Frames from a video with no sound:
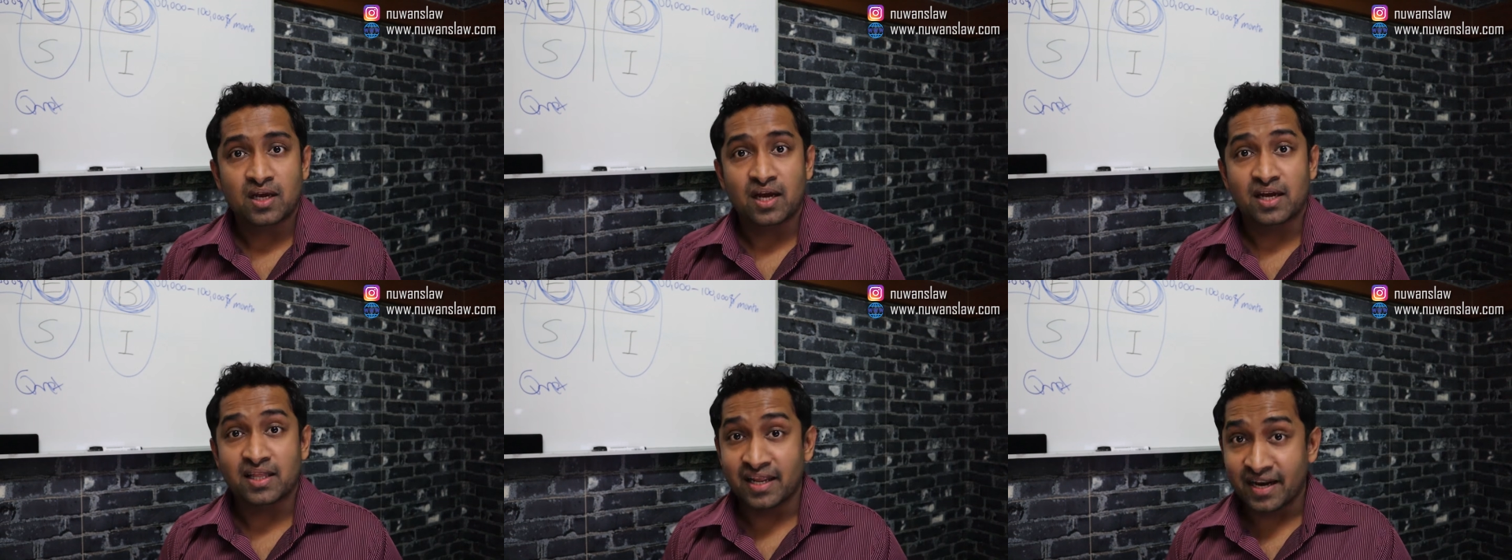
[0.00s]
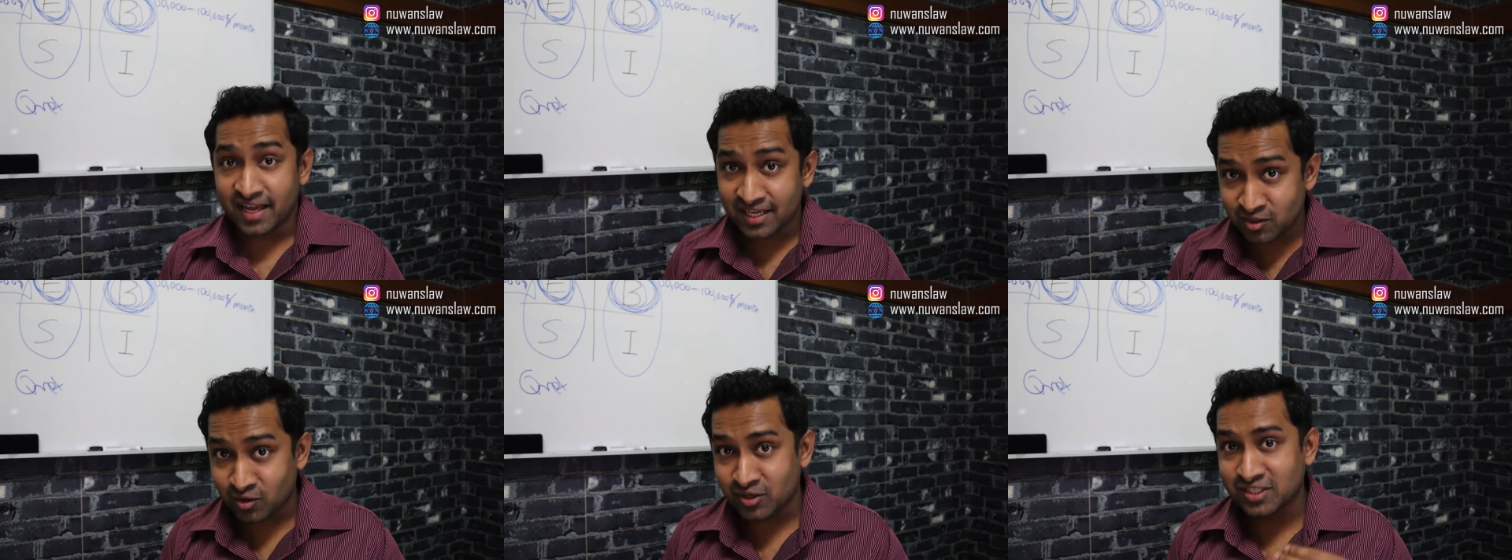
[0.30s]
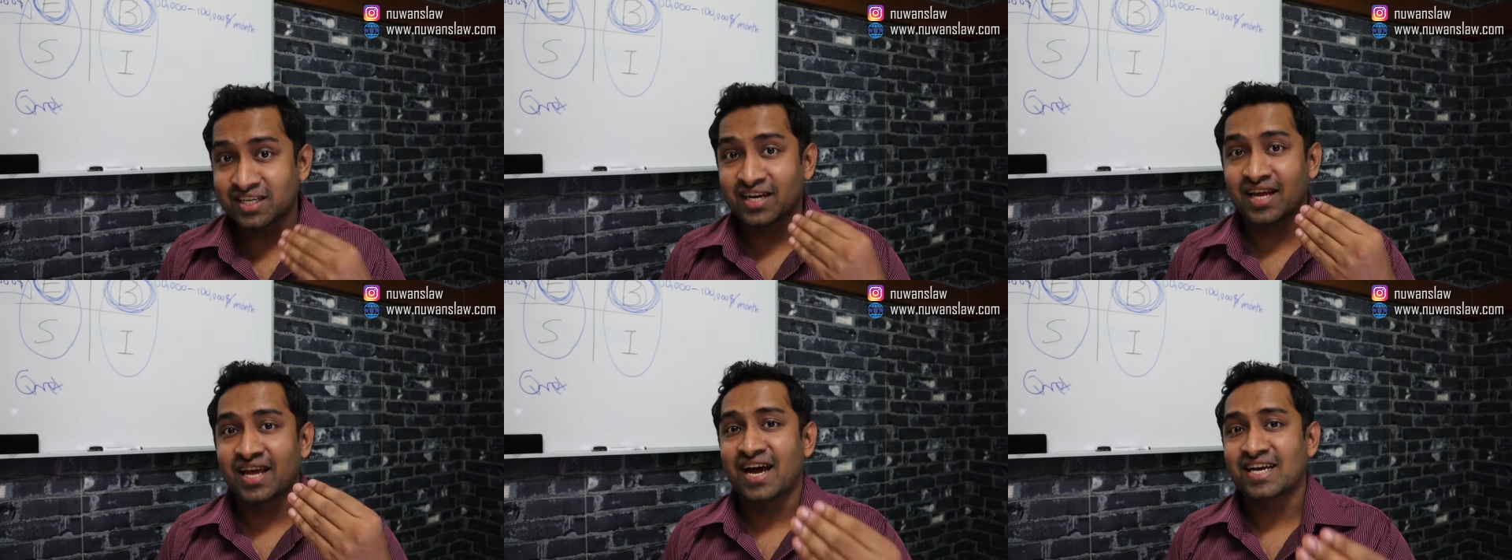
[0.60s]
And the next
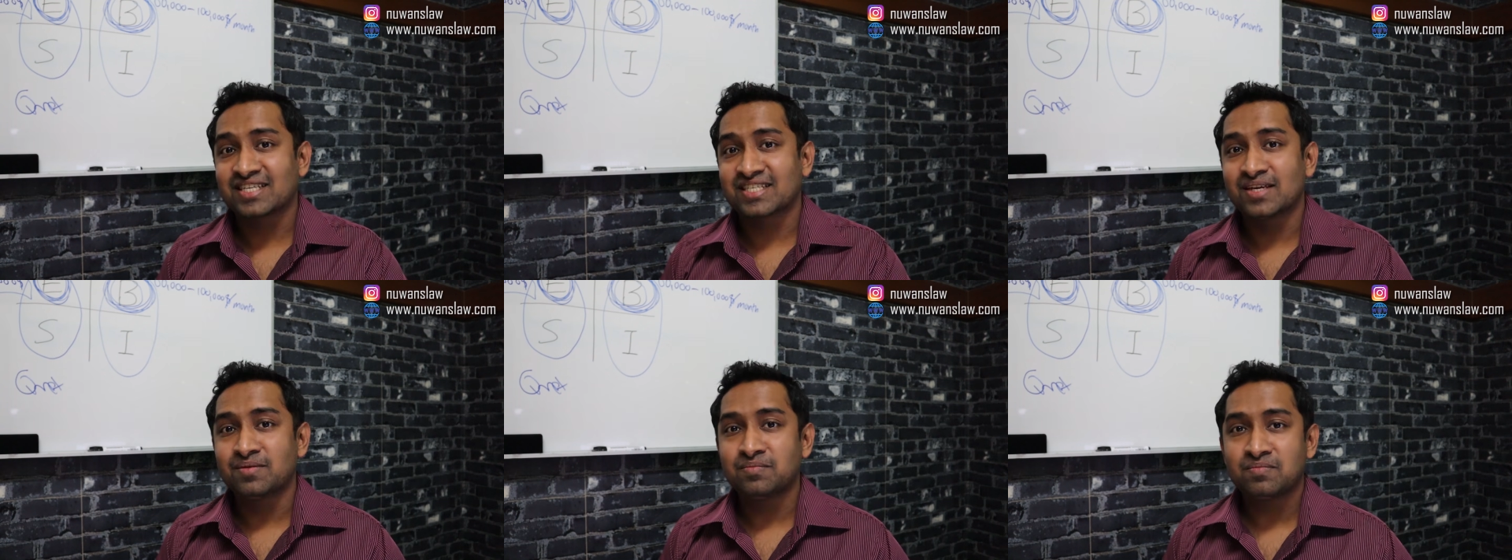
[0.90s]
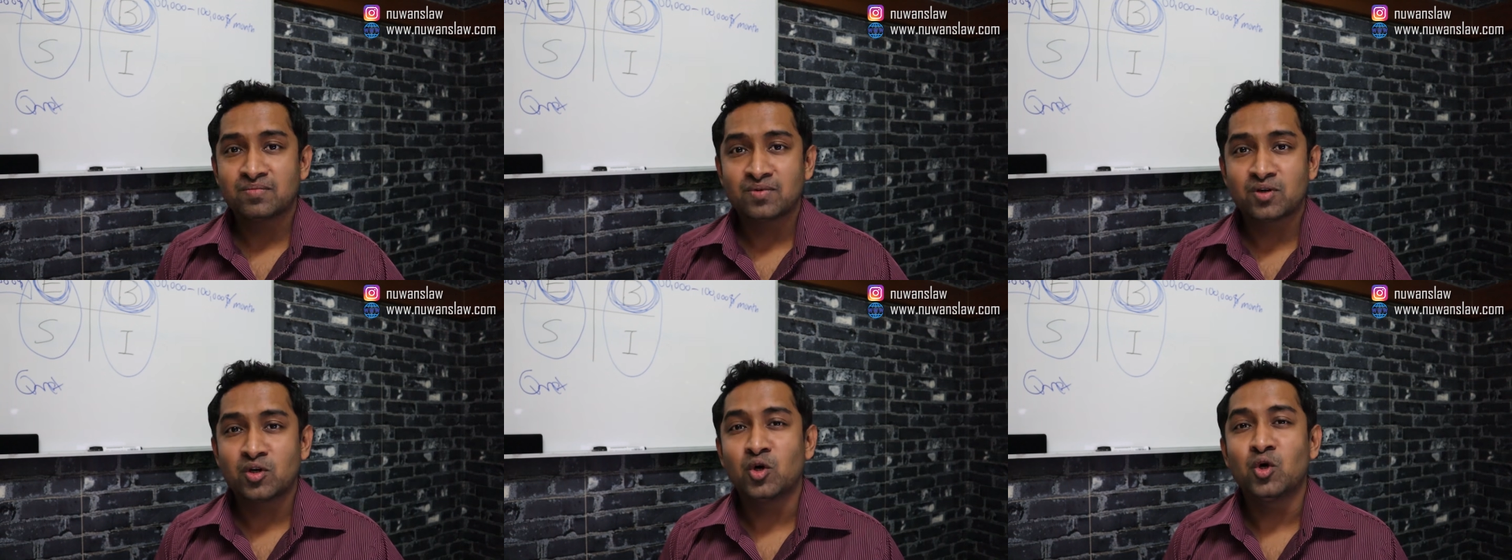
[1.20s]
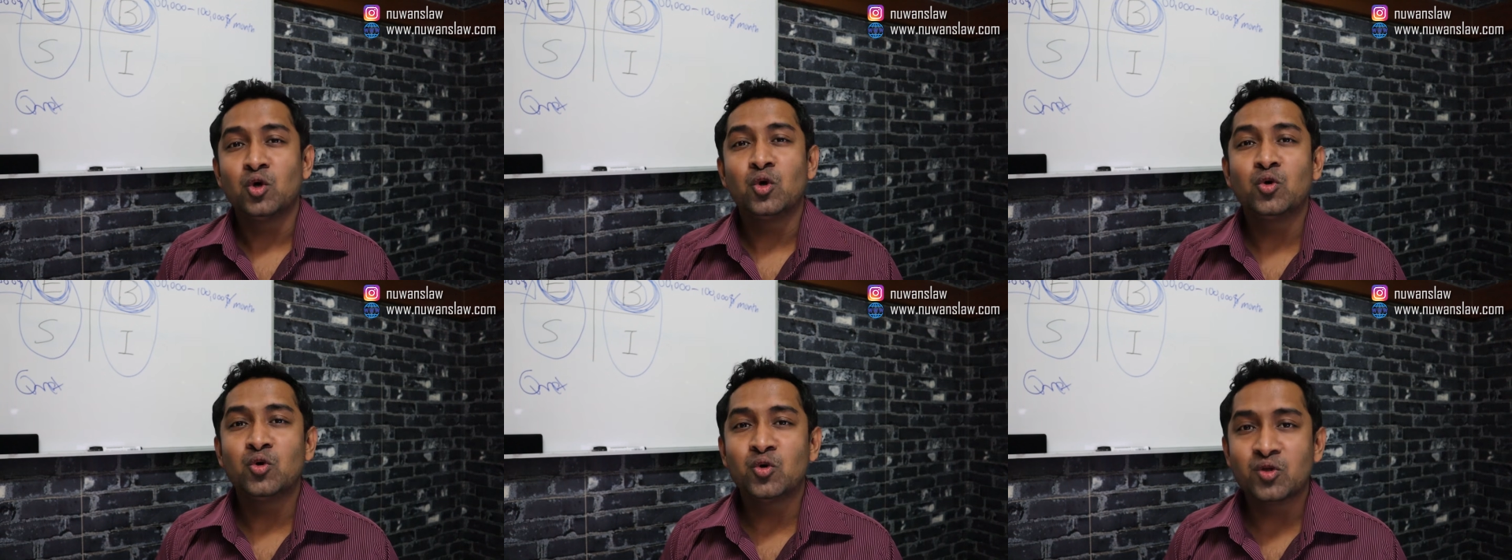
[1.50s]
question I ask him,
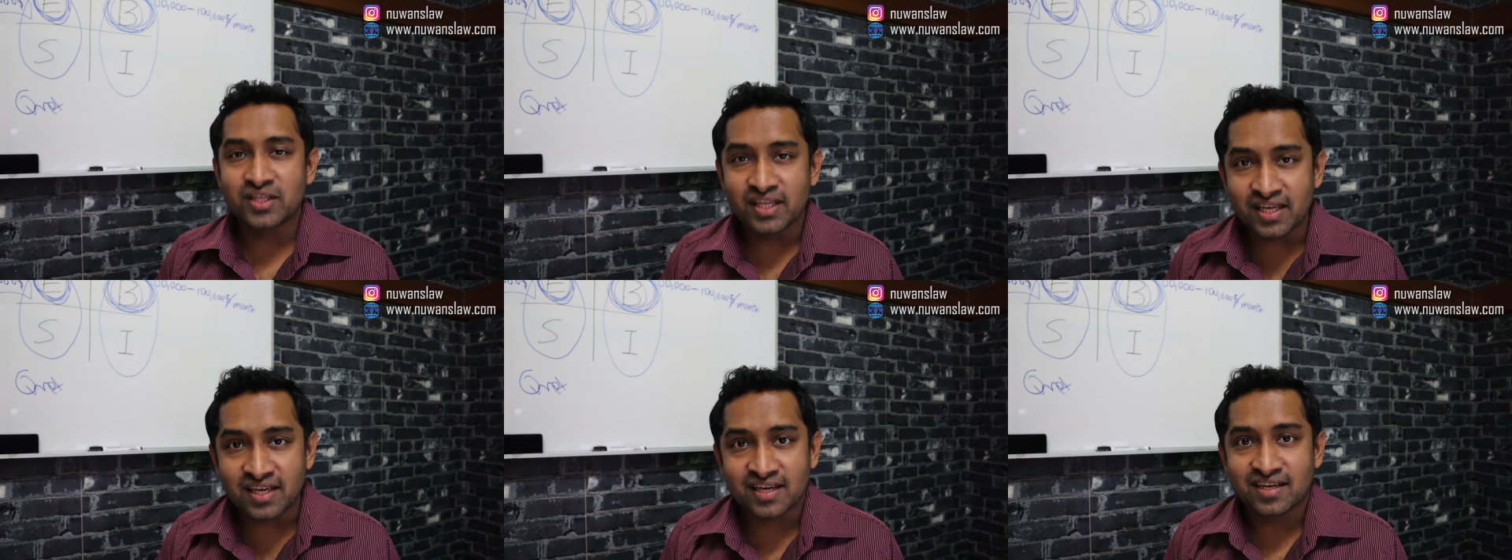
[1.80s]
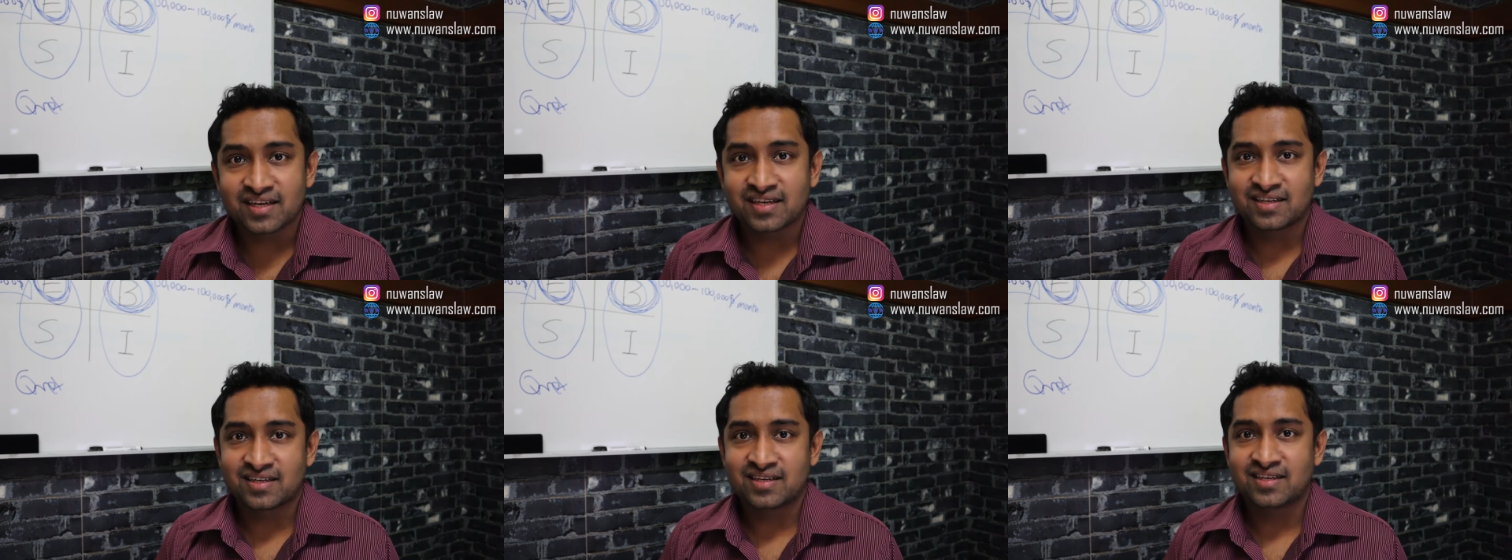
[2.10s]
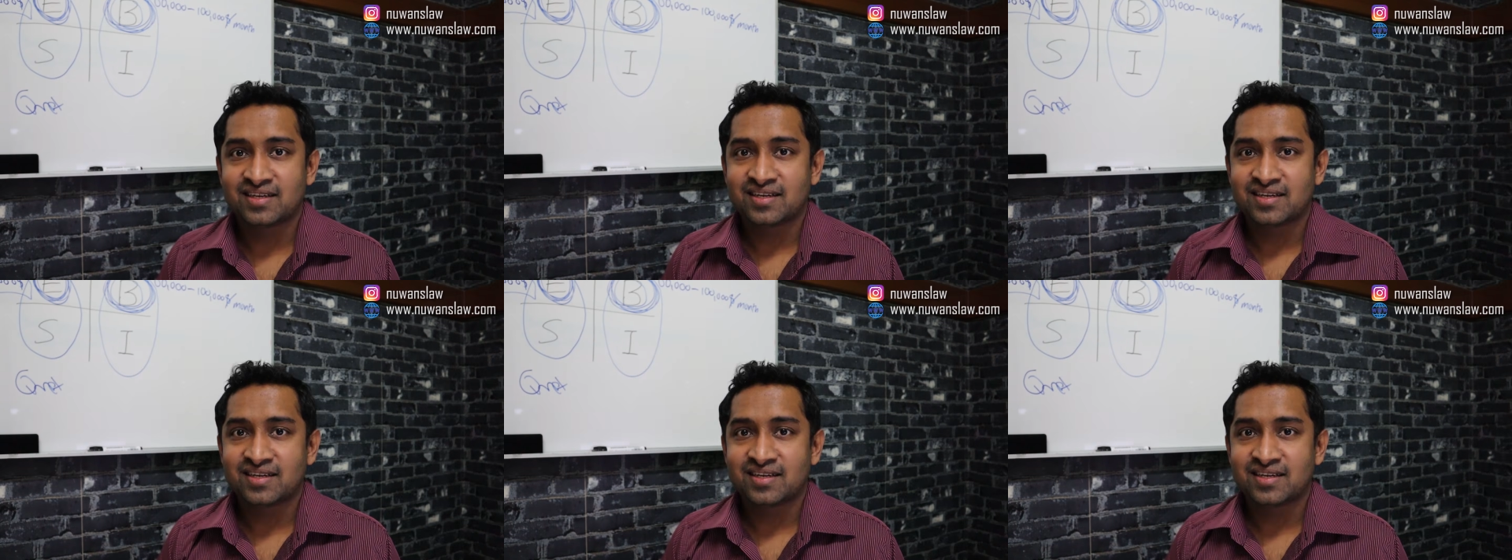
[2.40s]
do you think